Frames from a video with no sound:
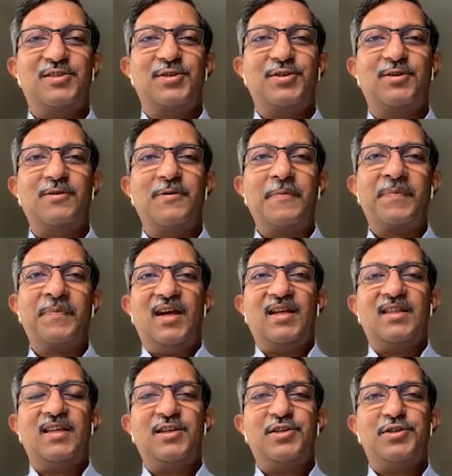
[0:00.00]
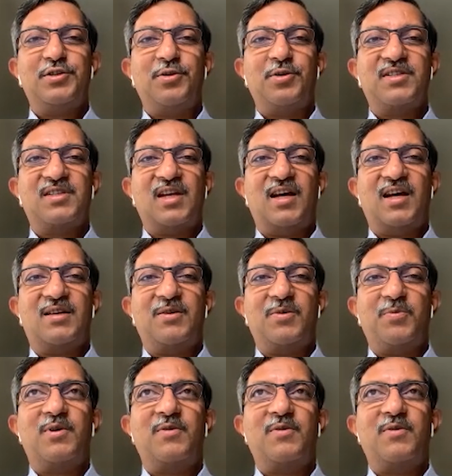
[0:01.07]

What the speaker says: So these shows are a